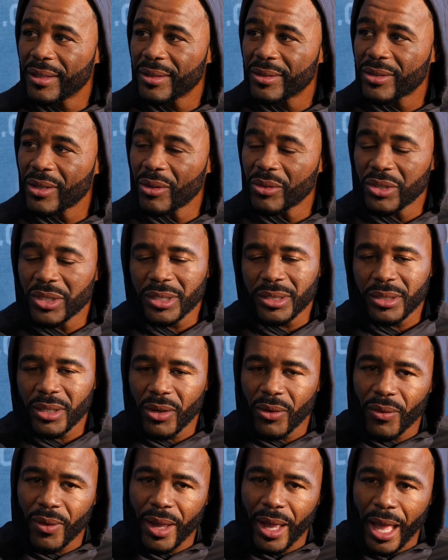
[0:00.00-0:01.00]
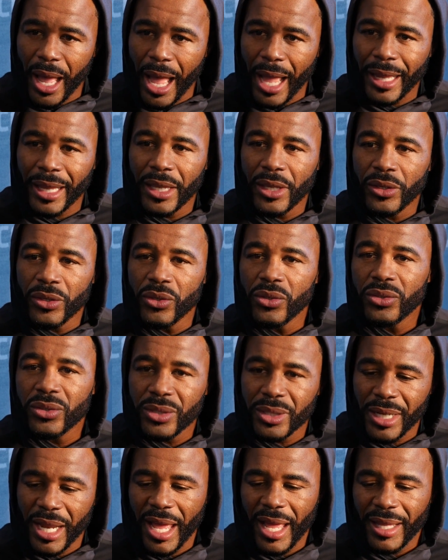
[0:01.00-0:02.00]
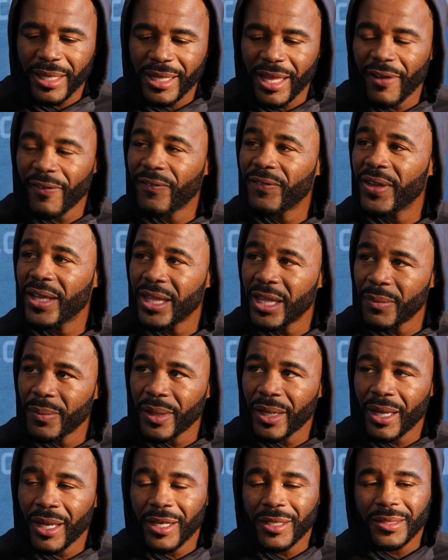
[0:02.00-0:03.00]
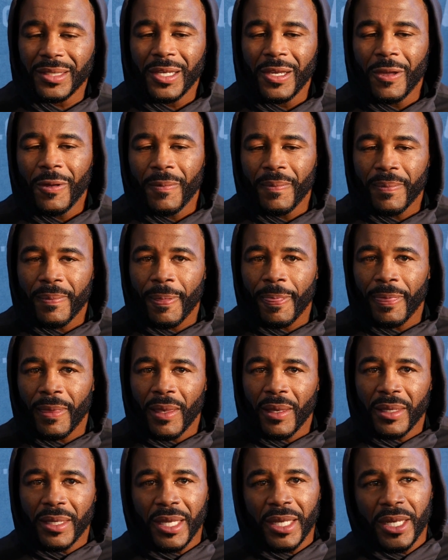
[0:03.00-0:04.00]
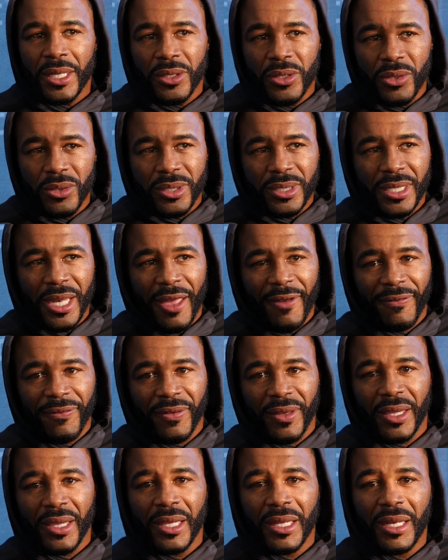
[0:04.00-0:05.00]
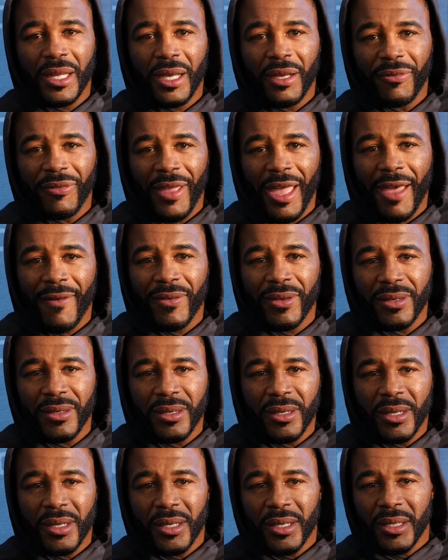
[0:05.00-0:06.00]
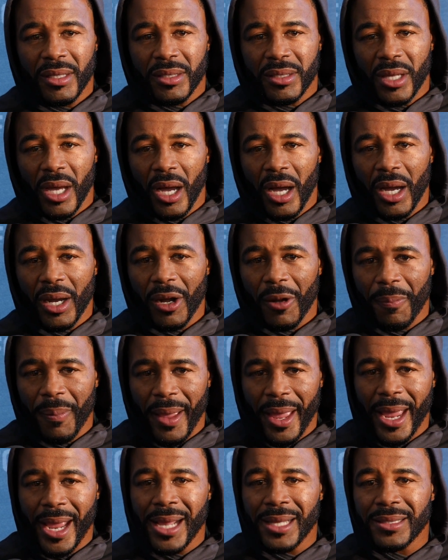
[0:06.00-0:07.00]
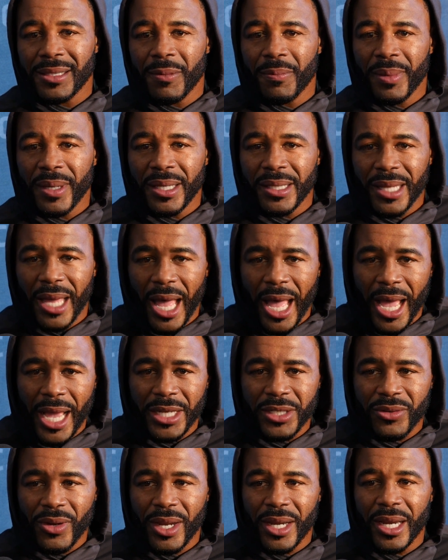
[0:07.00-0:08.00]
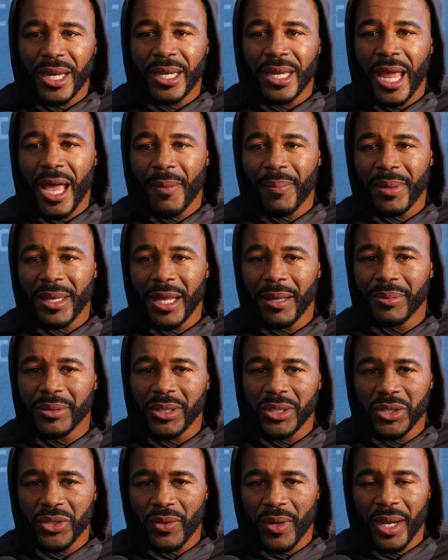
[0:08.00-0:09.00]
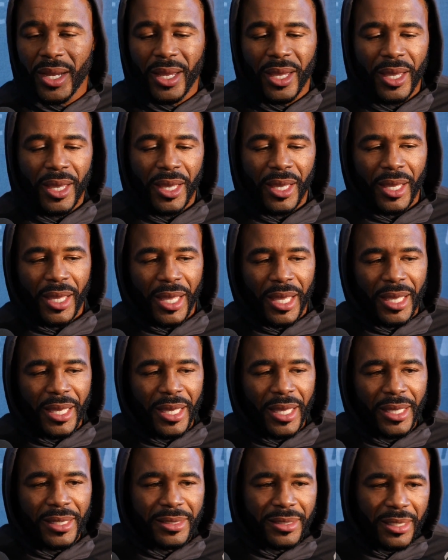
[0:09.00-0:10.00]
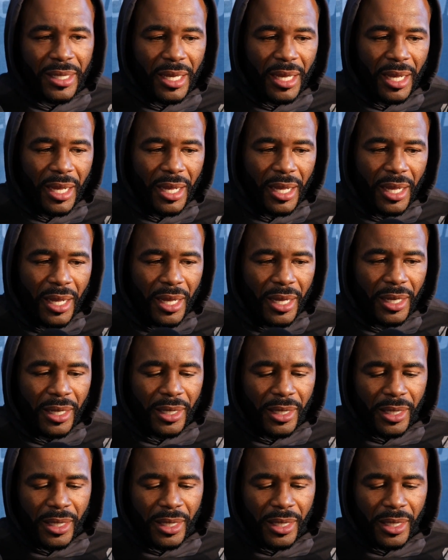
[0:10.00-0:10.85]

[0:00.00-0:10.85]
So just so I get used to that feeling, because getting used to that feeling of having the hunger pains and being dehydrated and not being able to drink, it's a